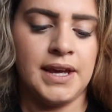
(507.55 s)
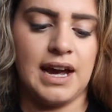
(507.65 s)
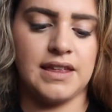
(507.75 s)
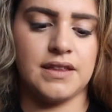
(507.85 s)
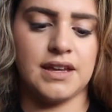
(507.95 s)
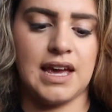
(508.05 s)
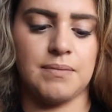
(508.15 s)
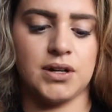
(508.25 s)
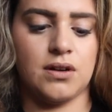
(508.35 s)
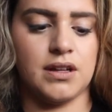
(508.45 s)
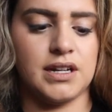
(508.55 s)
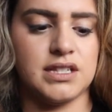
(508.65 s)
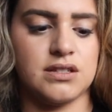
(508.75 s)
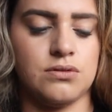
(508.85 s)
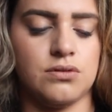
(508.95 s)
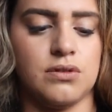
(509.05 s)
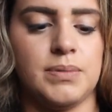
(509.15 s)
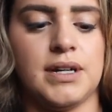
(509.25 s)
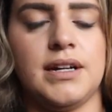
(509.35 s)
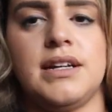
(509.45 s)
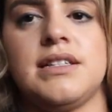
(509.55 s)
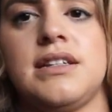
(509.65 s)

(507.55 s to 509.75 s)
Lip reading: I think the camera quality is cool, but it's